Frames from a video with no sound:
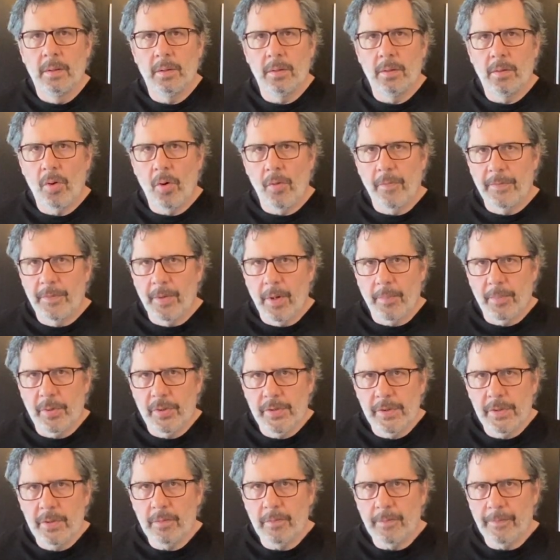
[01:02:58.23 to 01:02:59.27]
Loaf number
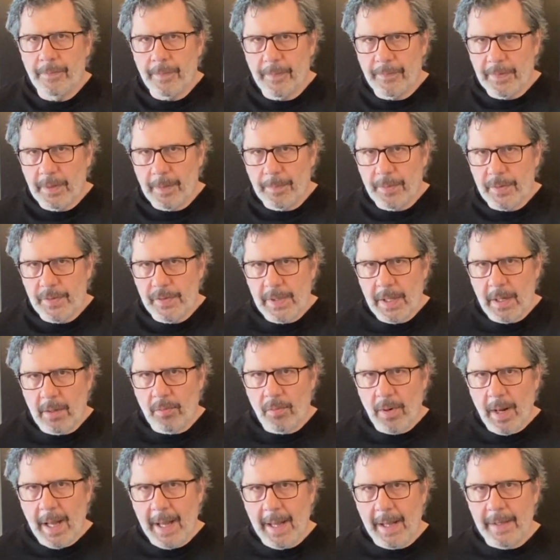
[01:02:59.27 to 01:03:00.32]
2, 50%
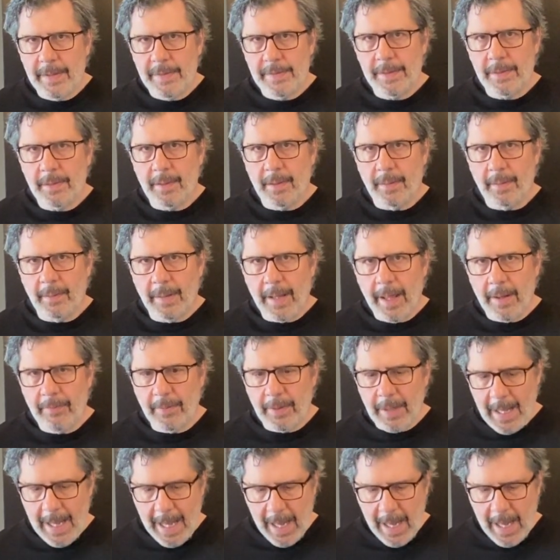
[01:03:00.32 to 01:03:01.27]
rise, 11